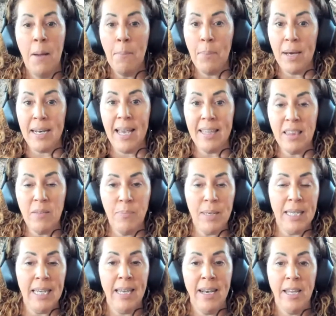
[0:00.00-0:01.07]
But at the
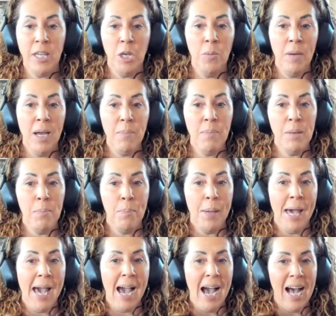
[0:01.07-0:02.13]
beginning, you might be
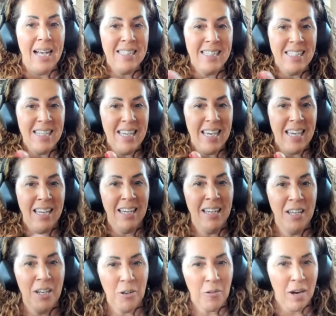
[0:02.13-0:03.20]
passing
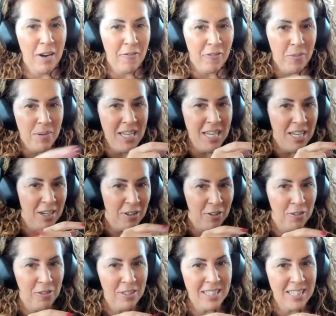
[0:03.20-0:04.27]
right from
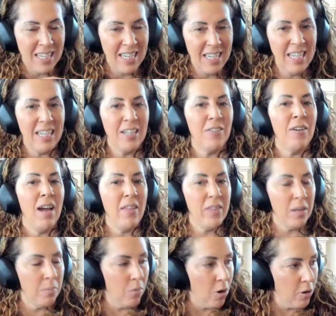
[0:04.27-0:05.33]
here to here and
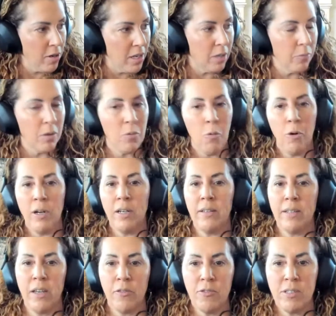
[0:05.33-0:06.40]
then marking and rewarding on
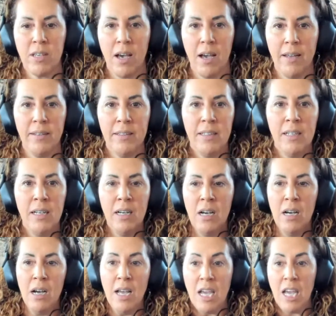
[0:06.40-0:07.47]
the other side.
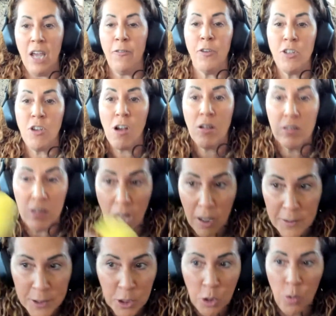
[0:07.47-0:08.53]
If your dog
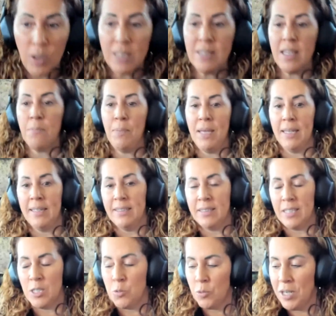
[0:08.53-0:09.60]
loves toys like Bandit
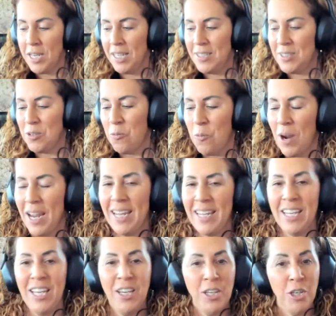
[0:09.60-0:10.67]
does when he's awake,
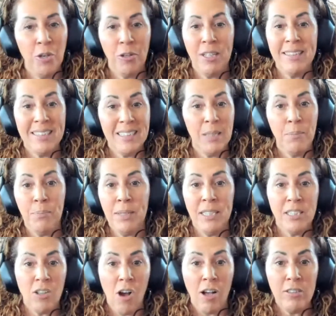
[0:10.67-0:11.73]
you could simply
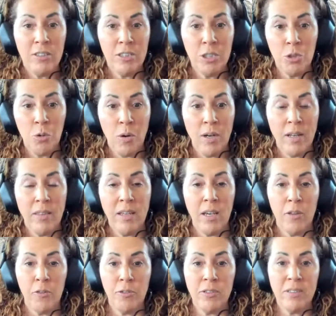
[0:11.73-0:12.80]
toss the toy to the
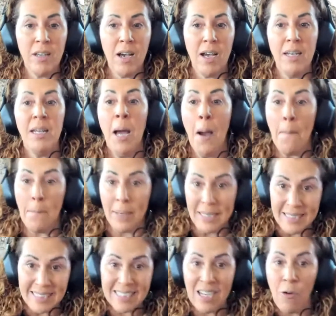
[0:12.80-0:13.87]
other side, but
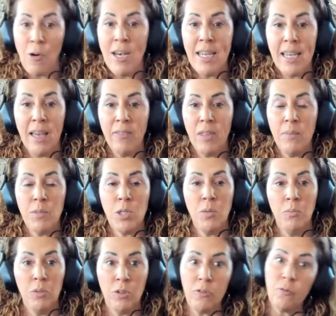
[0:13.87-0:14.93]
it's going to get them to
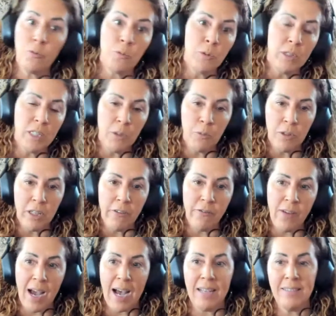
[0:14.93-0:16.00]
move really, really
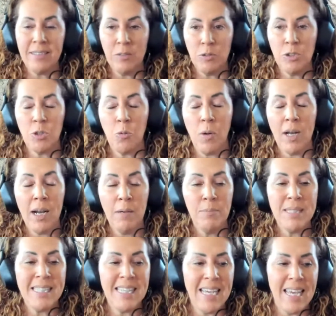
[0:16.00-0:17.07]
fast. And so what I'm
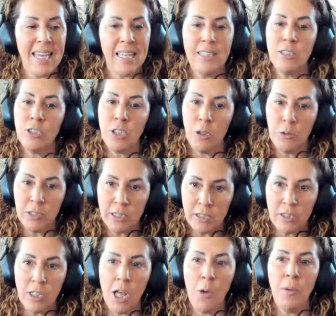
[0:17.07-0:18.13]
saying is go
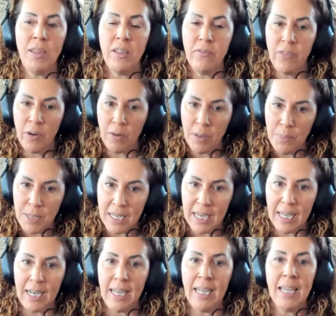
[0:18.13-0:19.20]
slow at the very
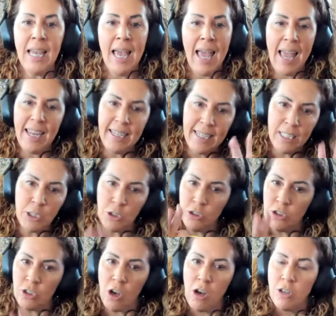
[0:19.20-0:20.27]
beginning and get your
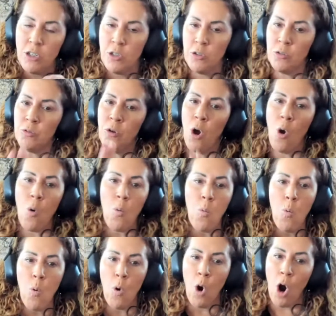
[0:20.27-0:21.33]
dog to
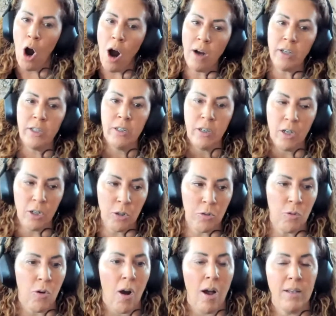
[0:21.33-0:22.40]
walk
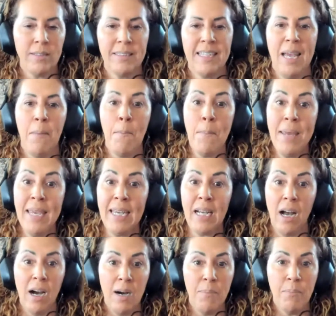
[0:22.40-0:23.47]
across and pick
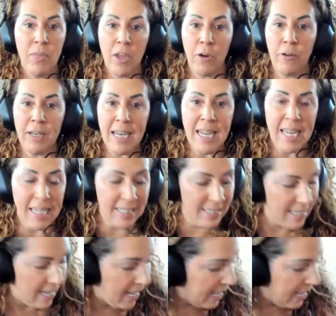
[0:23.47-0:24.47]
up their knees